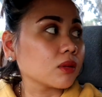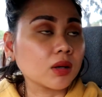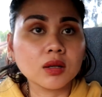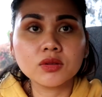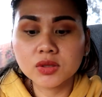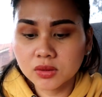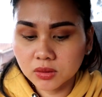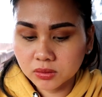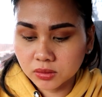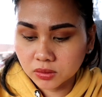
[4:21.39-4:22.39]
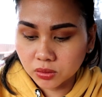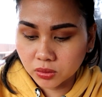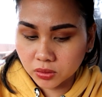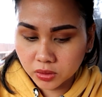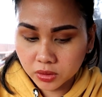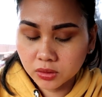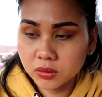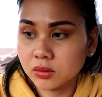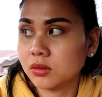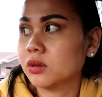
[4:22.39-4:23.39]
I'll just knock the door.
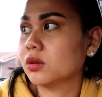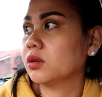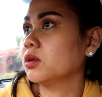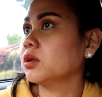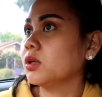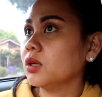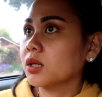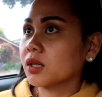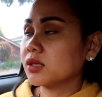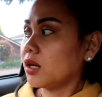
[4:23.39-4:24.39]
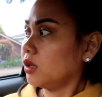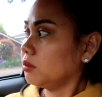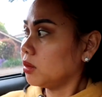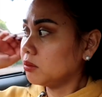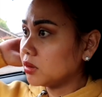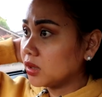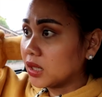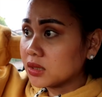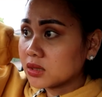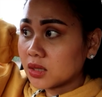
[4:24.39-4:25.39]
Kasi I remember
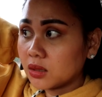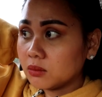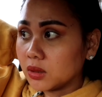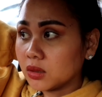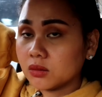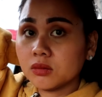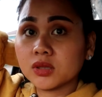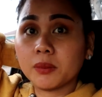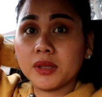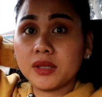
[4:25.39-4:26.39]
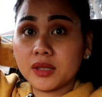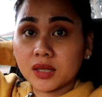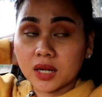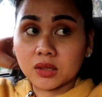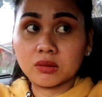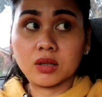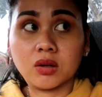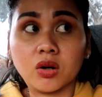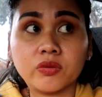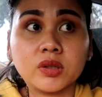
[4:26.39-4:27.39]
last time, sabi ni tita,
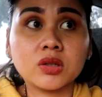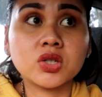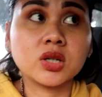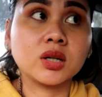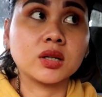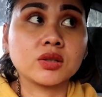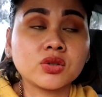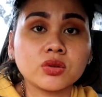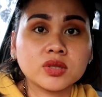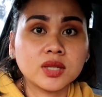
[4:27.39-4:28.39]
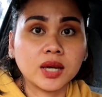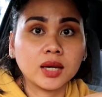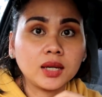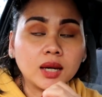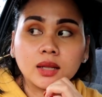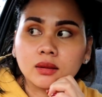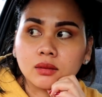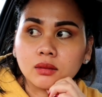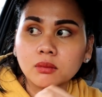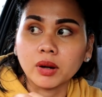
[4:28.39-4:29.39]
off daw siya Tuesday
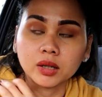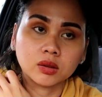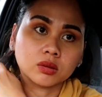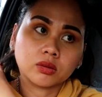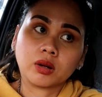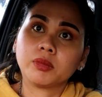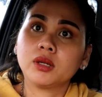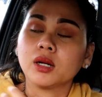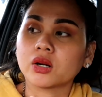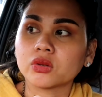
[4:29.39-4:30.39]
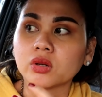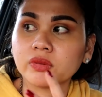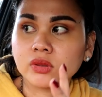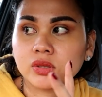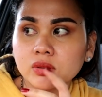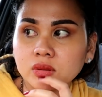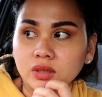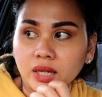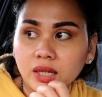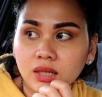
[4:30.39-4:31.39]
and they might go crabbing. I don't know if it's
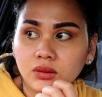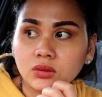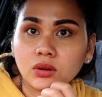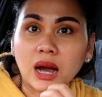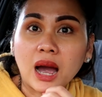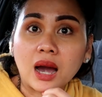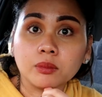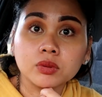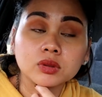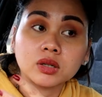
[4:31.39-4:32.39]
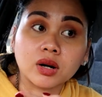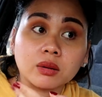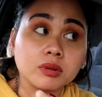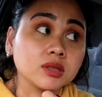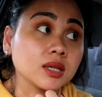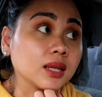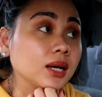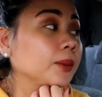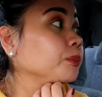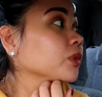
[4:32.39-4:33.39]
today o kahapon, nag-crabbing
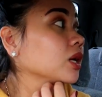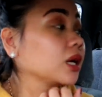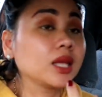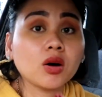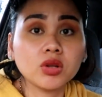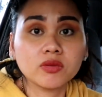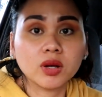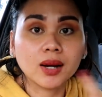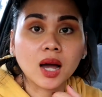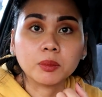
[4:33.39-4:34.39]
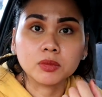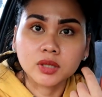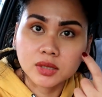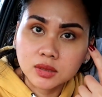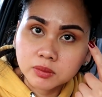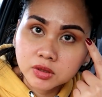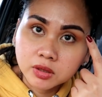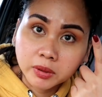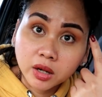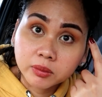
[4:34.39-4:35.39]
sila. Hindi ako nag-vlog kahapon kasi because
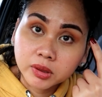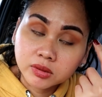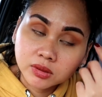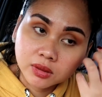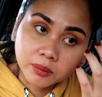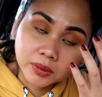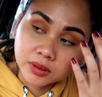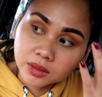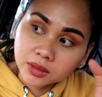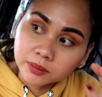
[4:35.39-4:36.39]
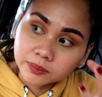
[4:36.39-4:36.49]
of my eyebrows, sabi,